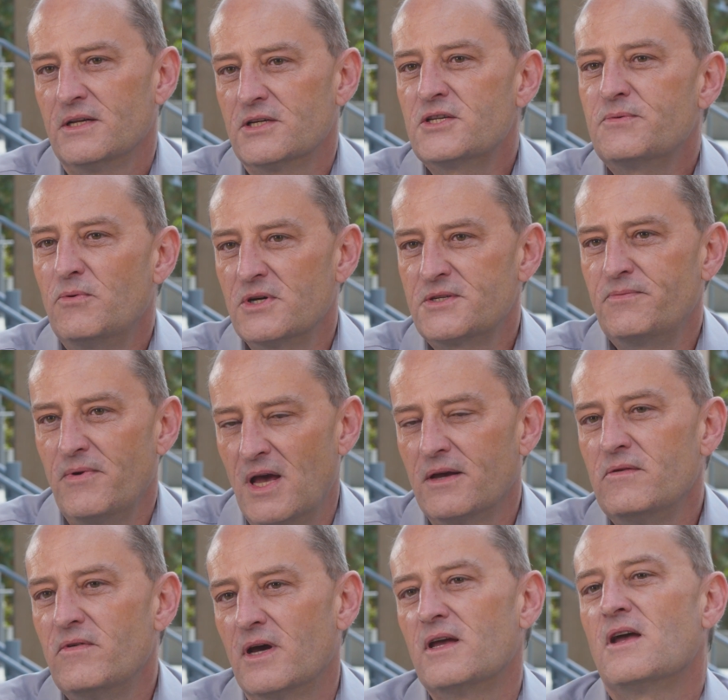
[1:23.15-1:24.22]
This was
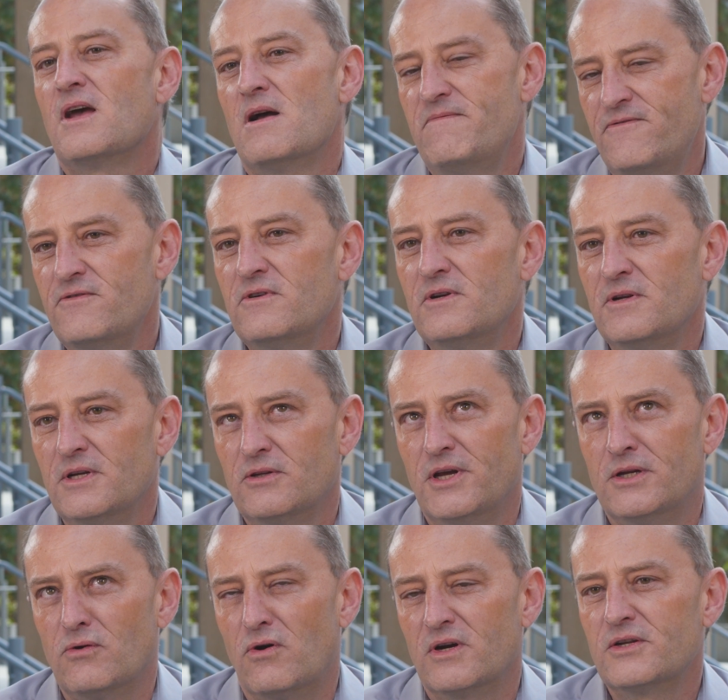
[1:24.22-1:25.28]
very, very helpful
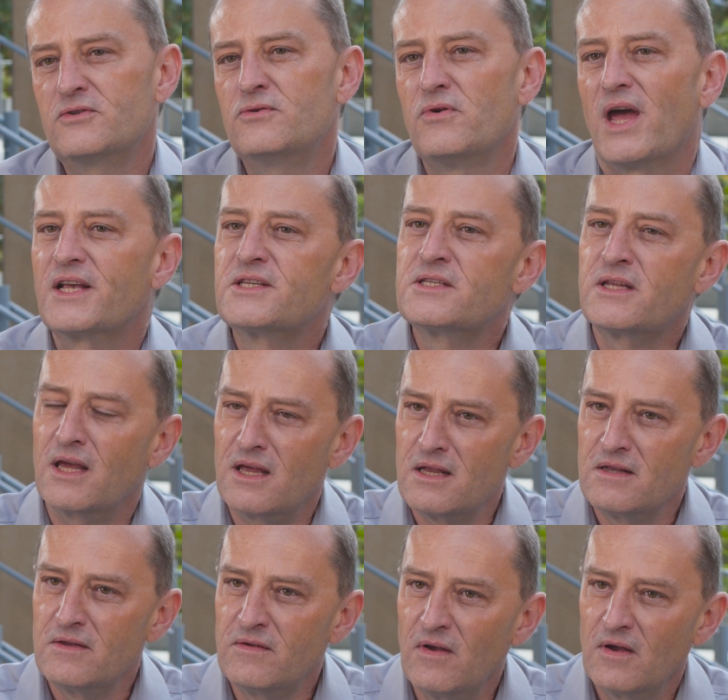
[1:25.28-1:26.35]
in order to
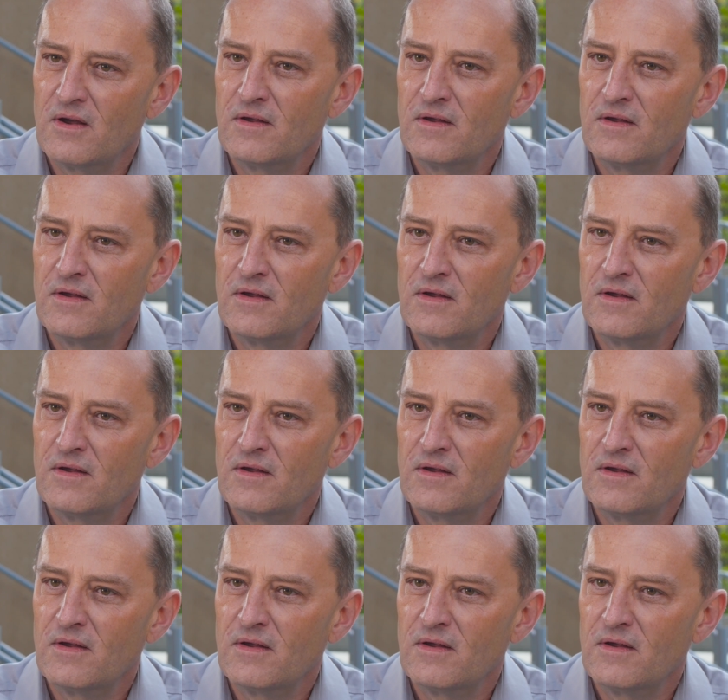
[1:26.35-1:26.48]
extend